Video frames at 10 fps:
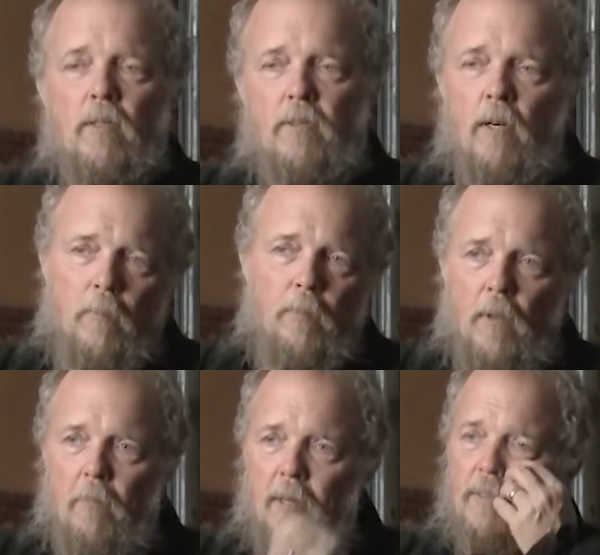So,
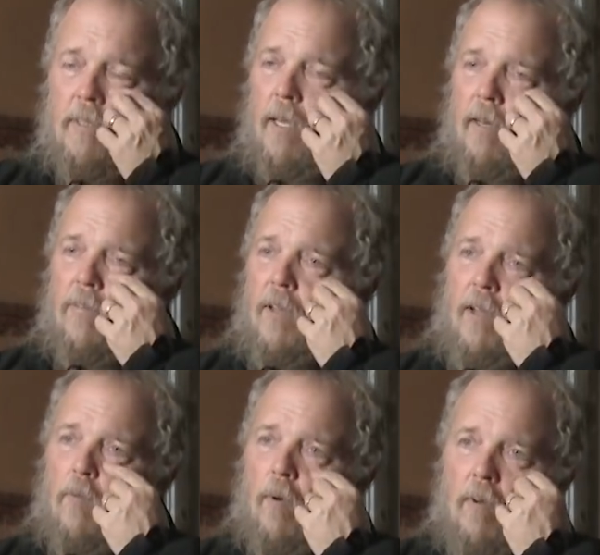I mean, that's the kind of thing
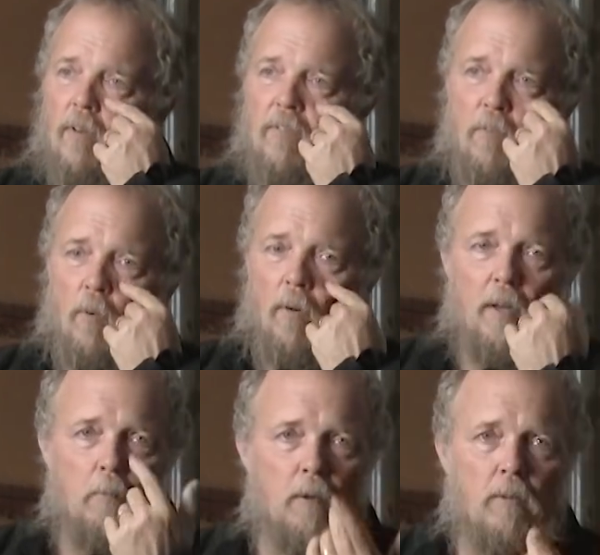I'd want to look for
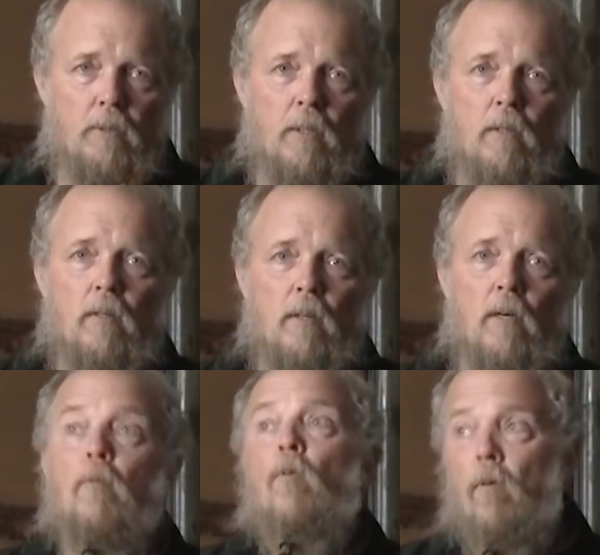in a motorcycle
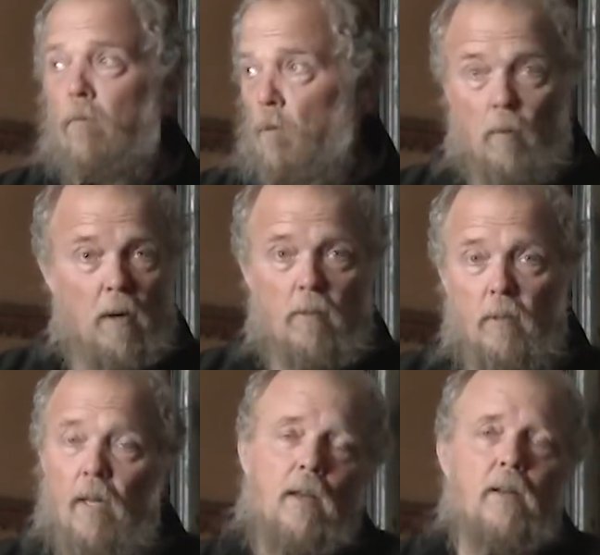club or a
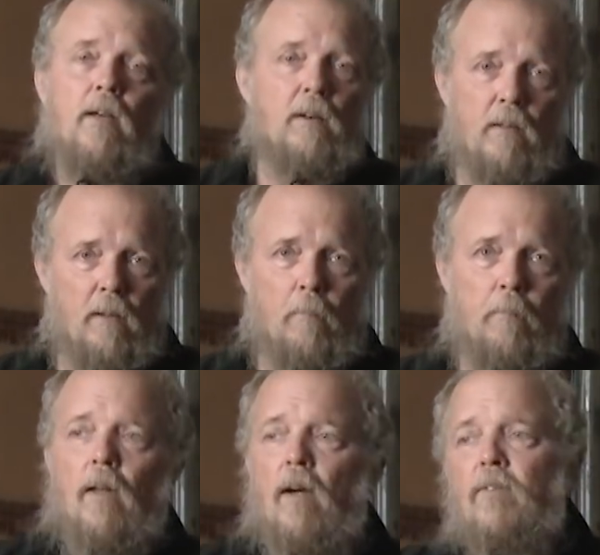rider, any kind of
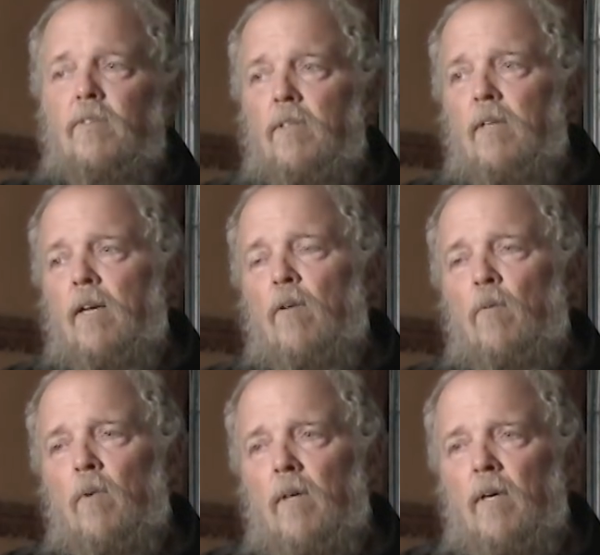club. And obviously you can't
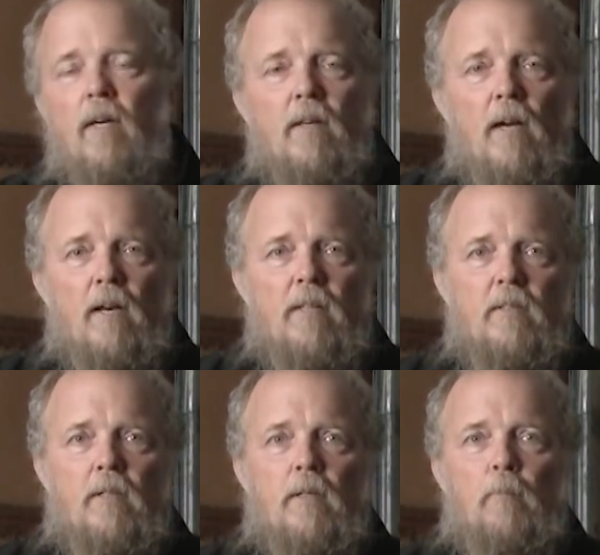really get that as
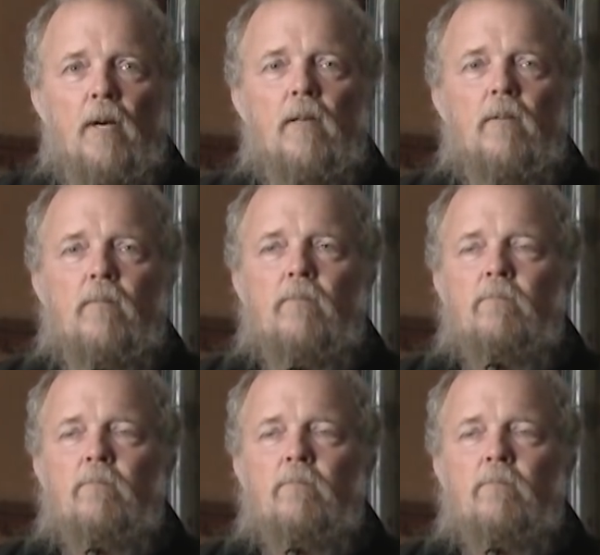an independent.